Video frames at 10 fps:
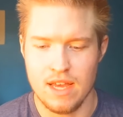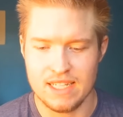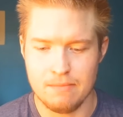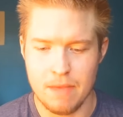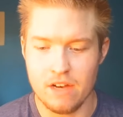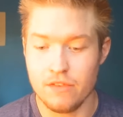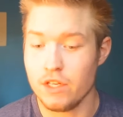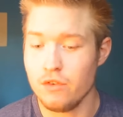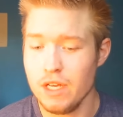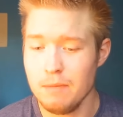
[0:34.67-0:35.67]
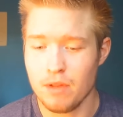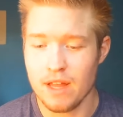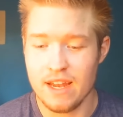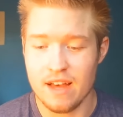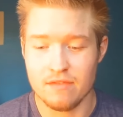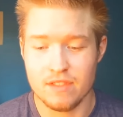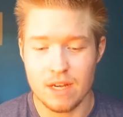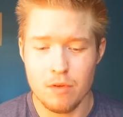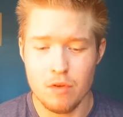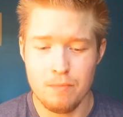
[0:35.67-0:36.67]
is made of a unique blend of
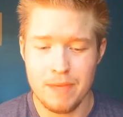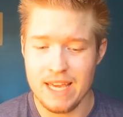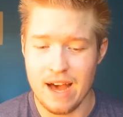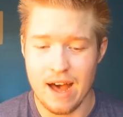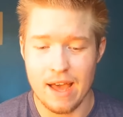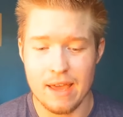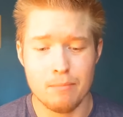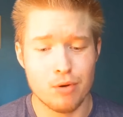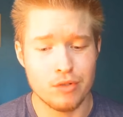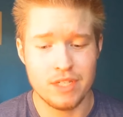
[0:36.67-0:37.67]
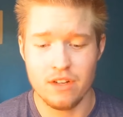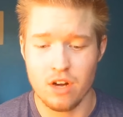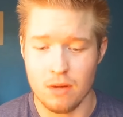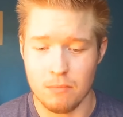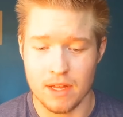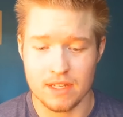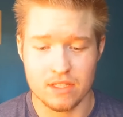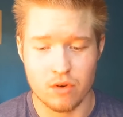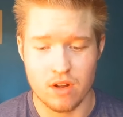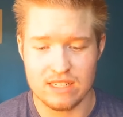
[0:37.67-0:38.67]
WPI protein complex,
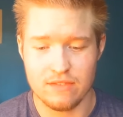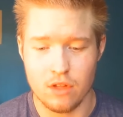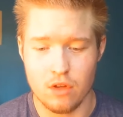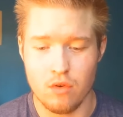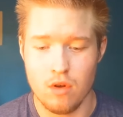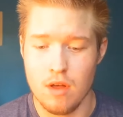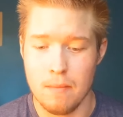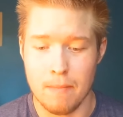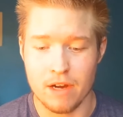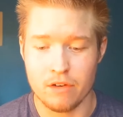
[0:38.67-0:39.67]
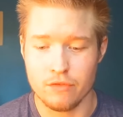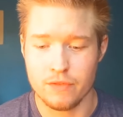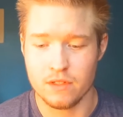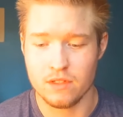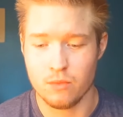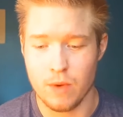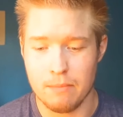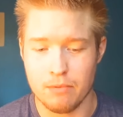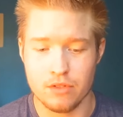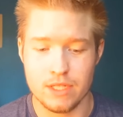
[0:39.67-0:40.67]
cross-flow microfiltered whey
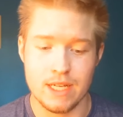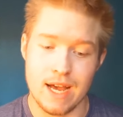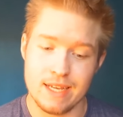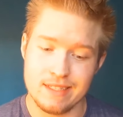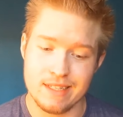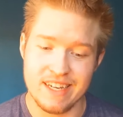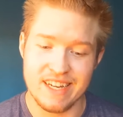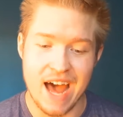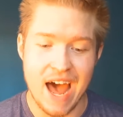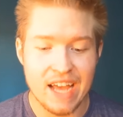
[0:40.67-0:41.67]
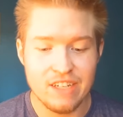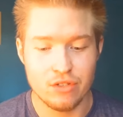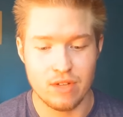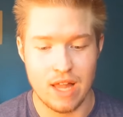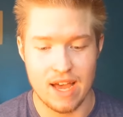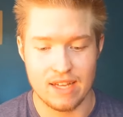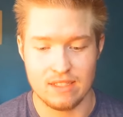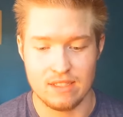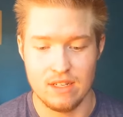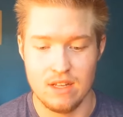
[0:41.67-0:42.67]
protein isolate, and
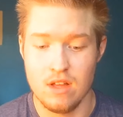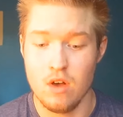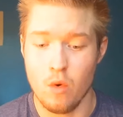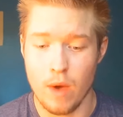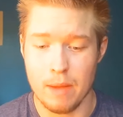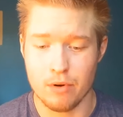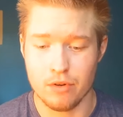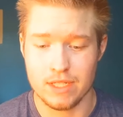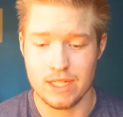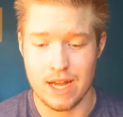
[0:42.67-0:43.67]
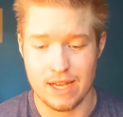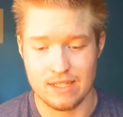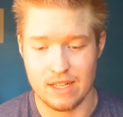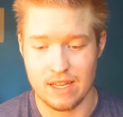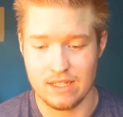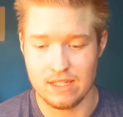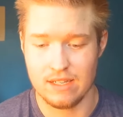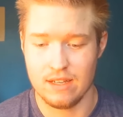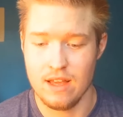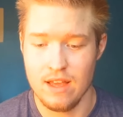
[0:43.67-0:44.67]
hydrolyzed whey protein isolate,
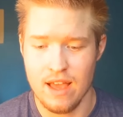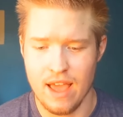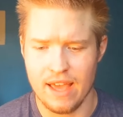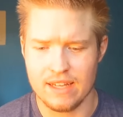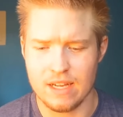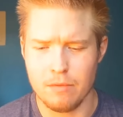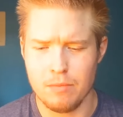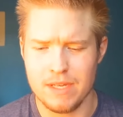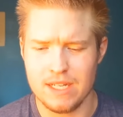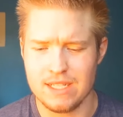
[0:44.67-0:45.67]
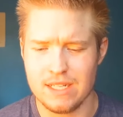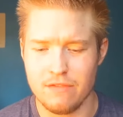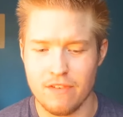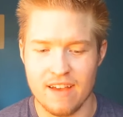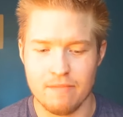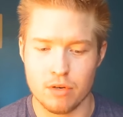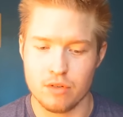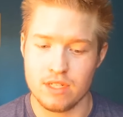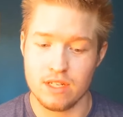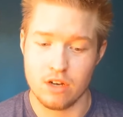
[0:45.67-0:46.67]
and WPC5
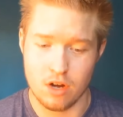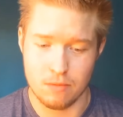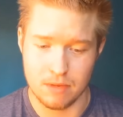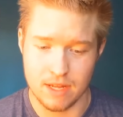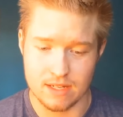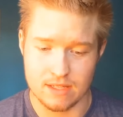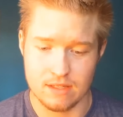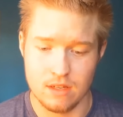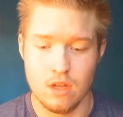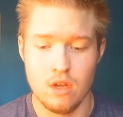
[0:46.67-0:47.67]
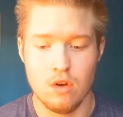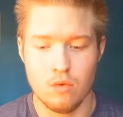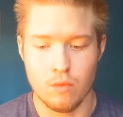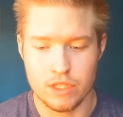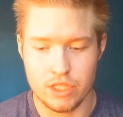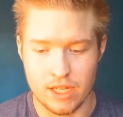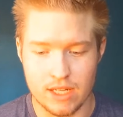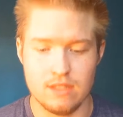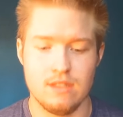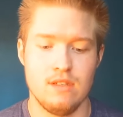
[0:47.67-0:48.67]
protein complex, which
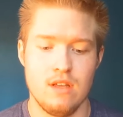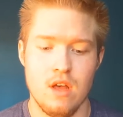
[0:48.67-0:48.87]
is